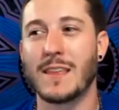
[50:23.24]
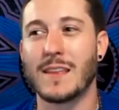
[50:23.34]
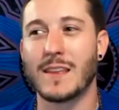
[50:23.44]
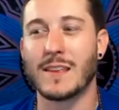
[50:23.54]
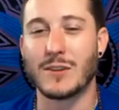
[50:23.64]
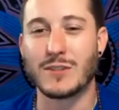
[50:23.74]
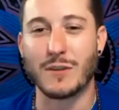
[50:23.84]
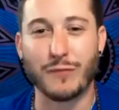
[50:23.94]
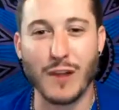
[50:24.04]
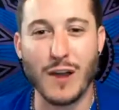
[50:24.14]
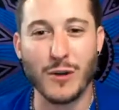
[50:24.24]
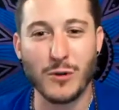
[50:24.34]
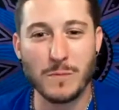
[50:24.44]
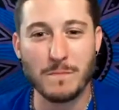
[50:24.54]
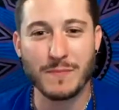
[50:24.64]
there's a
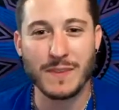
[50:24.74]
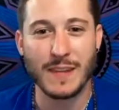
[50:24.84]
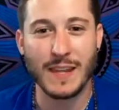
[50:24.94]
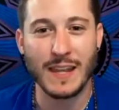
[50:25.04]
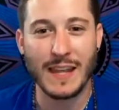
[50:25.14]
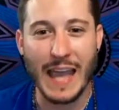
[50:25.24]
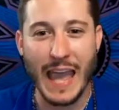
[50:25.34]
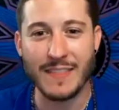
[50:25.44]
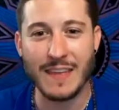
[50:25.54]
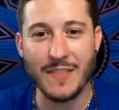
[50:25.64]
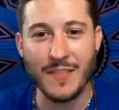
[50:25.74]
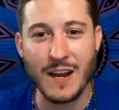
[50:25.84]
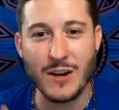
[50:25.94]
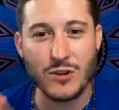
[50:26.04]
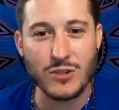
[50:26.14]
flow, and then
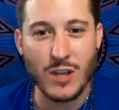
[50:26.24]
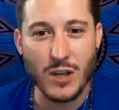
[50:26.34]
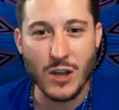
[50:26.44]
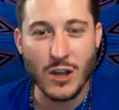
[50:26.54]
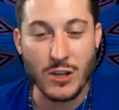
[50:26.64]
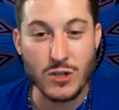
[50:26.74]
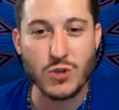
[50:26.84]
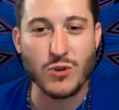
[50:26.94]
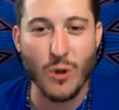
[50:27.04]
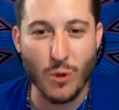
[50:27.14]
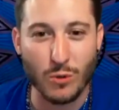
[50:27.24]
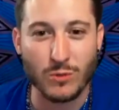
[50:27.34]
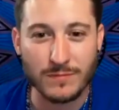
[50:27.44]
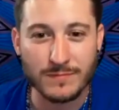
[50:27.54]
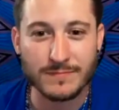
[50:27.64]
there's control.
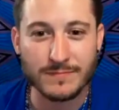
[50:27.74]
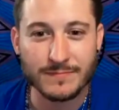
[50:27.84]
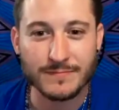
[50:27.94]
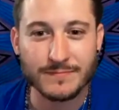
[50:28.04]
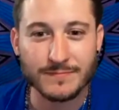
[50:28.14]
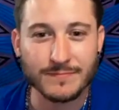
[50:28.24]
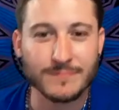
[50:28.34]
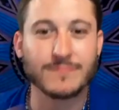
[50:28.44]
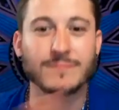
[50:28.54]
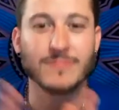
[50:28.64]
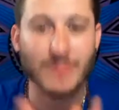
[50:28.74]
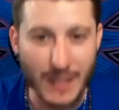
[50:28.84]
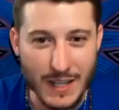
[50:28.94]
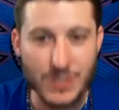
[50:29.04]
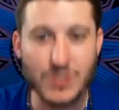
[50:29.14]

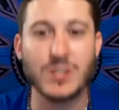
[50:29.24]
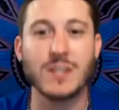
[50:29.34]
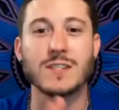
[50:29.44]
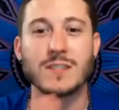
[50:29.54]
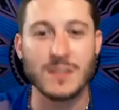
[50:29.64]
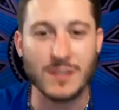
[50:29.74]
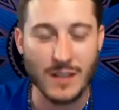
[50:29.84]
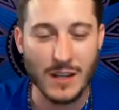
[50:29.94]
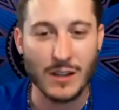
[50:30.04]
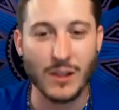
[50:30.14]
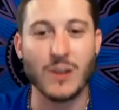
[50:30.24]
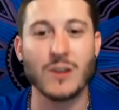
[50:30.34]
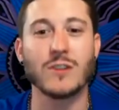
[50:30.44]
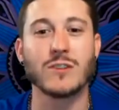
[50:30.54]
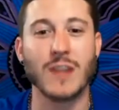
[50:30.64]
Let's just
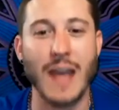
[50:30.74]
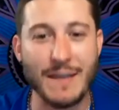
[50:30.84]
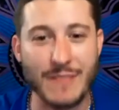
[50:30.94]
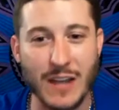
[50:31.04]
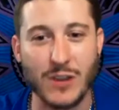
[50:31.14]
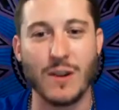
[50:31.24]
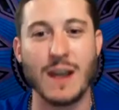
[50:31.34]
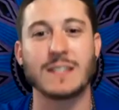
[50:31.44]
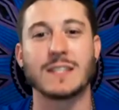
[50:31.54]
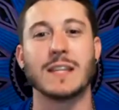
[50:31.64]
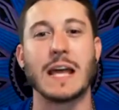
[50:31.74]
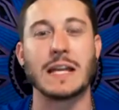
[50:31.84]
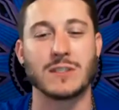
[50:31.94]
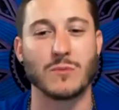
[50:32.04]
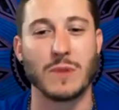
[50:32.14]
learn to have that grace and that
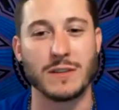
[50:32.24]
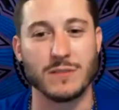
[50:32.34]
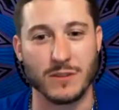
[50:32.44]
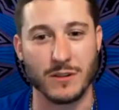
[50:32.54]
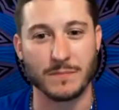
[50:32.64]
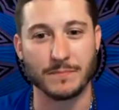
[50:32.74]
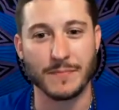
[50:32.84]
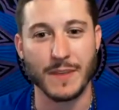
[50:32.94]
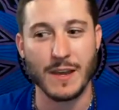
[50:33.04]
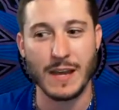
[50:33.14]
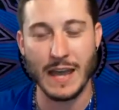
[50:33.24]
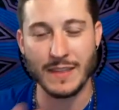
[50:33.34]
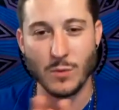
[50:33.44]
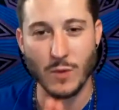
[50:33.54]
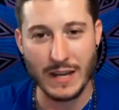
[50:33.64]
surrender. Mm-hmm. And then
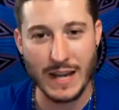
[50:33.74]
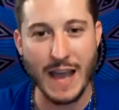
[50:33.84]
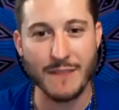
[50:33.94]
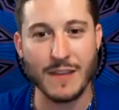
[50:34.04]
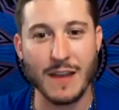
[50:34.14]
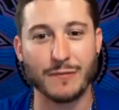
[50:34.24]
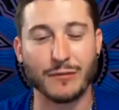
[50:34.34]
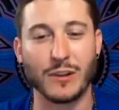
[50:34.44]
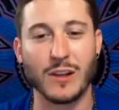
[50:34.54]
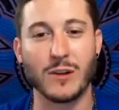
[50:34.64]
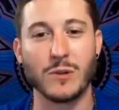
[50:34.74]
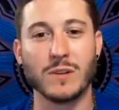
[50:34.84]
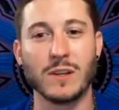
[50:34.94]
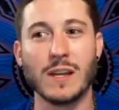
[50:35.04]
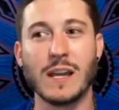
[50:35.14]
we can have that flow,
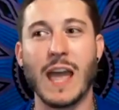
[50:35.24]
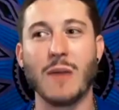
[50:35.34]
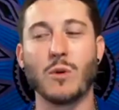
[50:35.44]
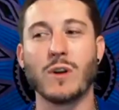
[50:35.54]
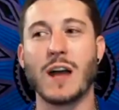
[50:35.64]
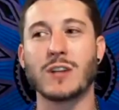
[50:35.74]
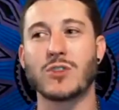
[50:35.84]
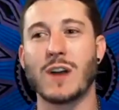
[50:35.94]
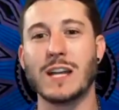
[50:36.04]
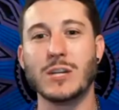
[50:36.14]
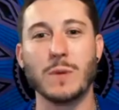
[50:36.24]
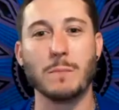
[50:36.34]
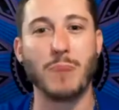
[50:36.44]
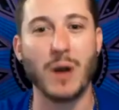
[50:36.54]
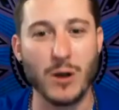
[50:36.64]
and we're not trying to
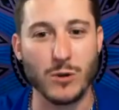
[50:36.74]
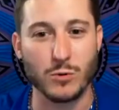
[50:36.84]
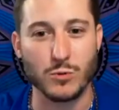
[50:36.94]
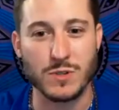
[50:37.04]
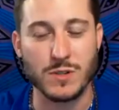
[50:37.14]
impose,